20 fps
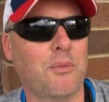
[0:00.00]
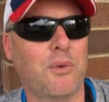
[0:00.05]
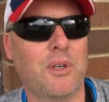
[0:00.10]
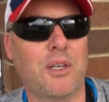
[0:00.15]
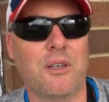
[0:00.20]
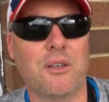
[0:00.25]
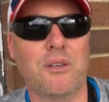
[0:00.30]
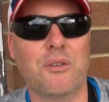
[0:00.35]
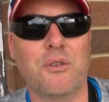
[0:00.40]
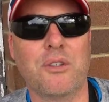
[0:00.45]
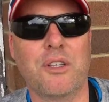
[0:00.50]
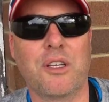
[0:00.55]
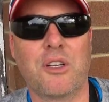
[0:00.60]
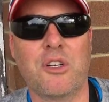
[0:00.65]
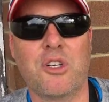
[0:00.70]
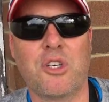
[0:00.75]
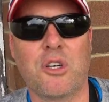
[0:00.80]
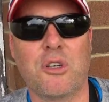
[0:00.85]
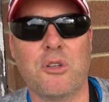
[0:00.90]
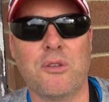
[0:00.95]
where all the
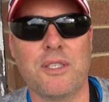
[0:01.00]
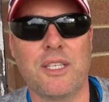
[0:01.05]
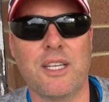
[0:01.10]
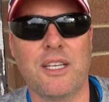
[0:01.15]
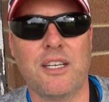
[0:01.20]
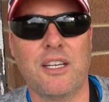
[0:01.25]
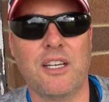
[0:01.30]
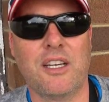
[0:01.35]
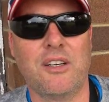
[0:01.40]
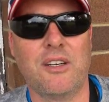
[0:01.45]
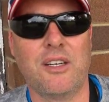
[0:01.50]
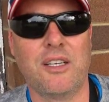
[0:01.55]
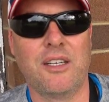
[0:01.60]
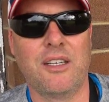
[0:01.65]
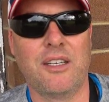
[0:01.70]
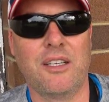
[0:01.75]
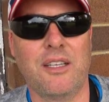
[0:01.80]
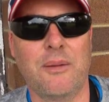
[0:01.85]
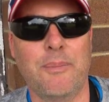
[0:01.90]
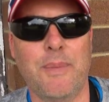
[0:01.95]
controls are
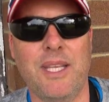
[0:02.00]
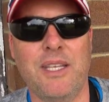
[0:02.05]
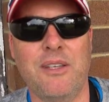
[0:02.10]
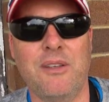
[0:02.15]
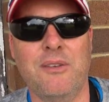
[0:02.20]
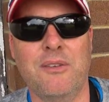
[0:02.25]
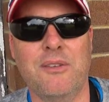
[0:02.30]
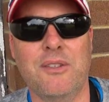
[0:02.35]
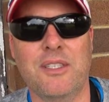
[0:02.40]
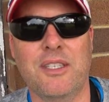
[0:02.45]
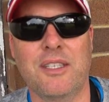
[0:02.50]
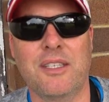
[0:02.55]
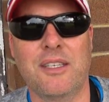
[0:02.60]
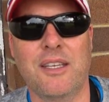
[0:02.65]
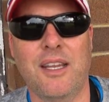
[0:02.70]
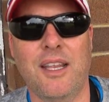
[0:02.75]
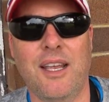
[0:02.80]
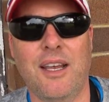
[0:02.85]
and the menus and